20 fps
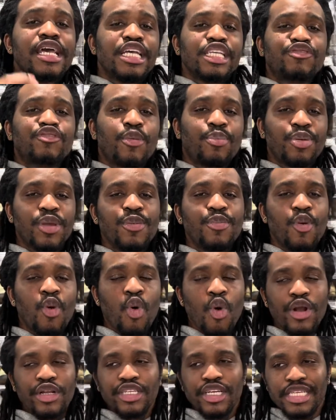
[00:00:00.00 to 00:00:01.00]
is for people
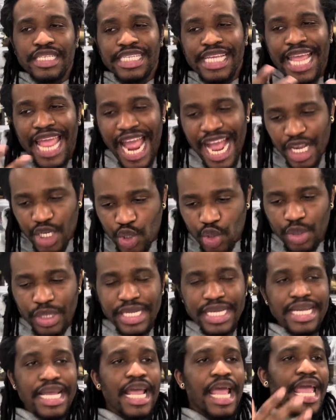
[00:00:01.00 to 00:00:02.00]
who are just
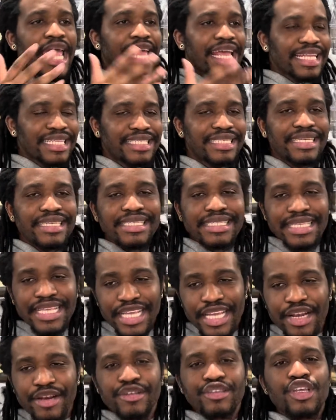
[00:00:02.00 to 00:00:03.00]
casually into
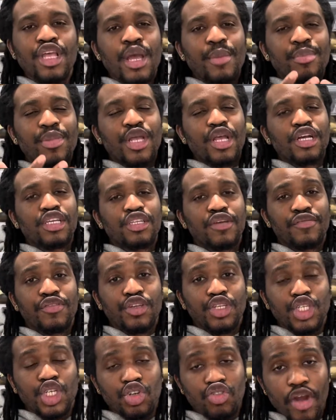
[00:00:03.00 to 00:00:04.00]
sneakers because of the
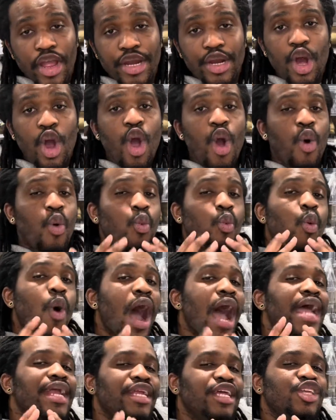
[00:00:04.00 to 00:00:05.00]
trend.
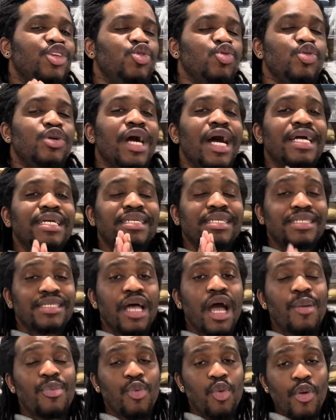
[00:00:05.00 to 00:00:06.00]
Why did you guys
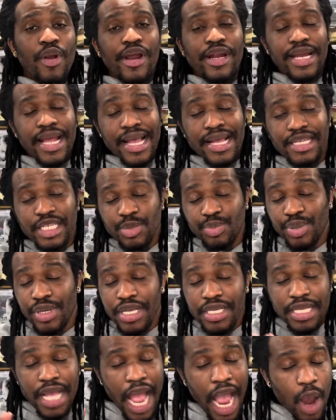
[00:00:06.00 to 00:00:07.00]
stop wearing
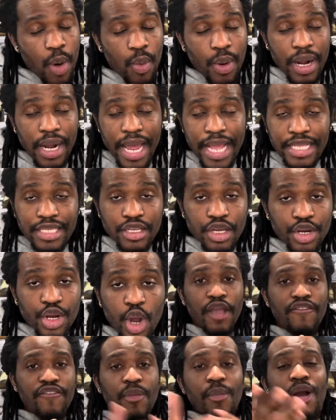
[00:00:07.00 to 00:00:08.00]
SBs? I would like to
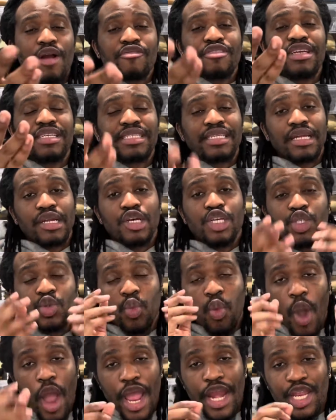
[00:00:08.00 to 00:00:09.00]
know. For my resellers,
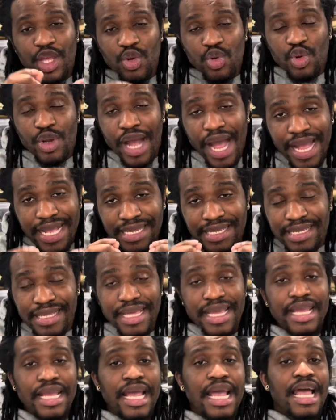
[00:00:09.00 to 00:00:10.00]
why do you guys
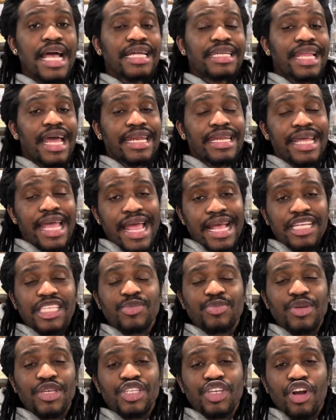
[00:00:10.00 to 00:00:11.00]
think that the
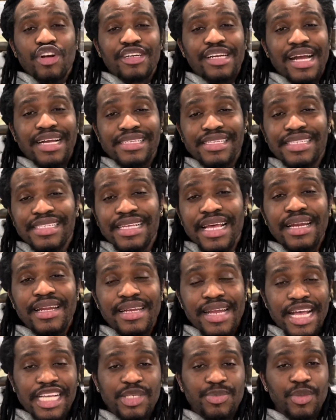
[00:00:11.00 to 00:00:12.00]
SBs are not
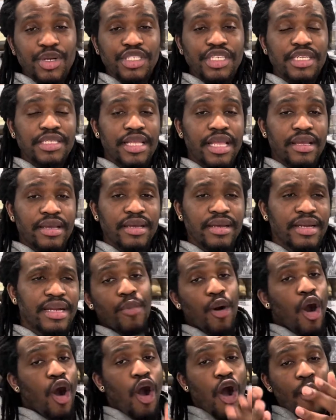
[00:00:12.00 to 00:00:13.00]
selling as much as they could?
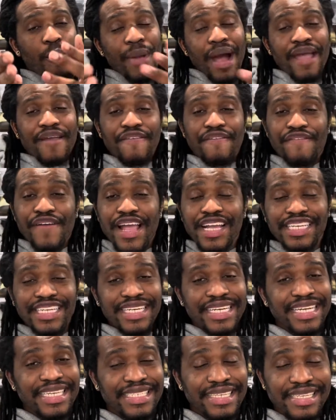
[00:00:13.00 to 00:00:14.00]
But all my
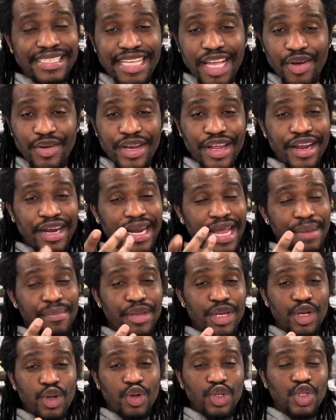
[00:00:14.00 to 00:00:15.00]
fashionistas out there, let
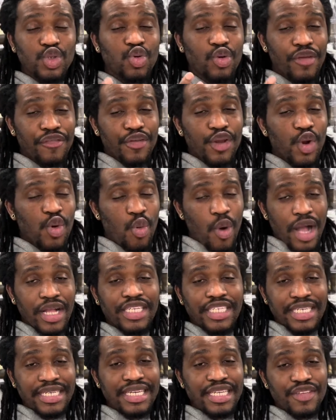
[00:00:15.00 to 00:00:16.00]
me know too if you're
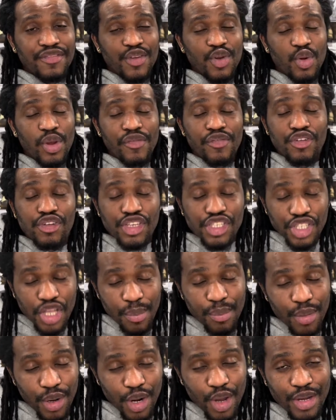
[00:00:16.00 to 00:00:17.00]
watching this video. If you
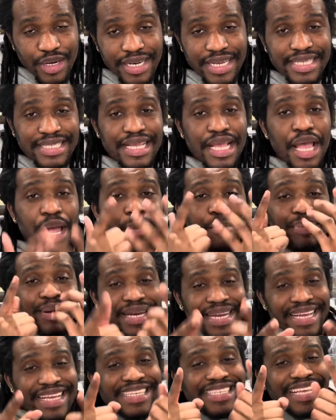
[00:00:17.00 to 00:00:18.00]
stumble on this,
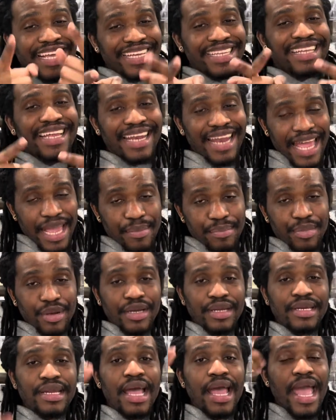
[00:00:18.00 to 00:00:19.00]
please hit the like
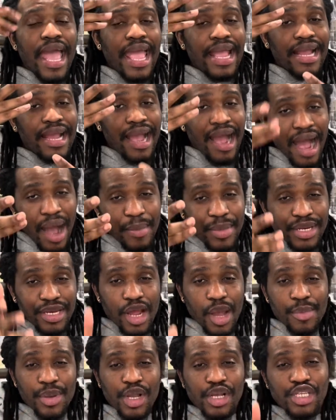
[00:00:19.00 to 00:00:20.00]
button and comment
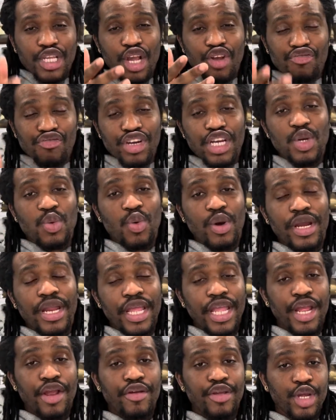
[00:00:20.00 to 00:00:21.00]
down because I really want to
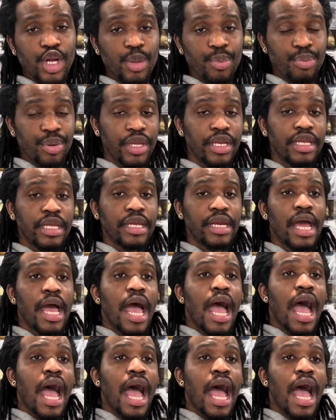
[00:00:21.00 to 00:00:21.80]
hear your opinion.